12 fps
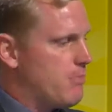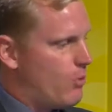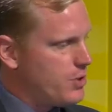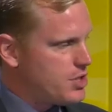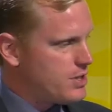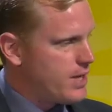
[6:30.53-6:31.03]
But
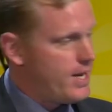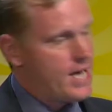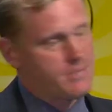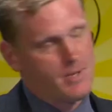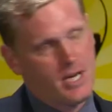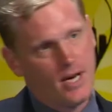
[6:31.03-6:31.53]
what she's, and
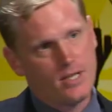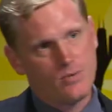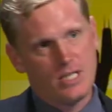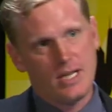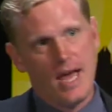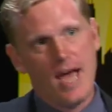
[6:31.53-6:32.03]
that's because
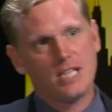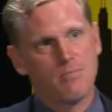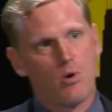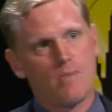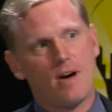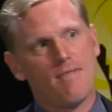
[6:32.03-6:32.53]
we
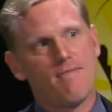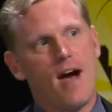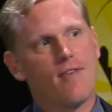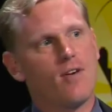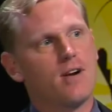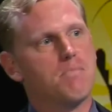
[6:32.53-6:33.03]
export about
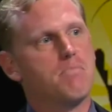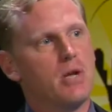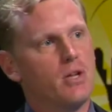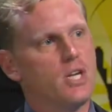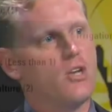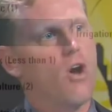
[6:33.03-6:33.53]
500 billion